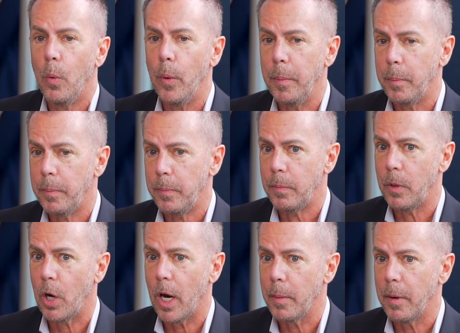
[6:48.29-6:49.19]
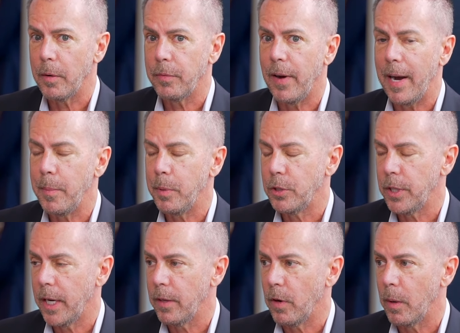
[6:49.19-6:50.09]
We got about
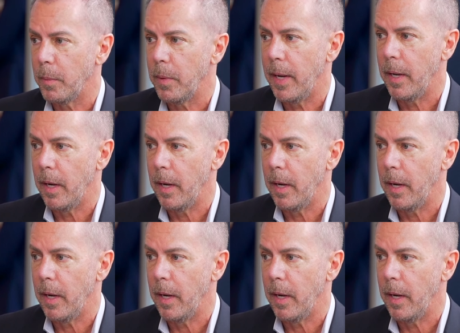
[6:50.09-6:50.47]
5% of our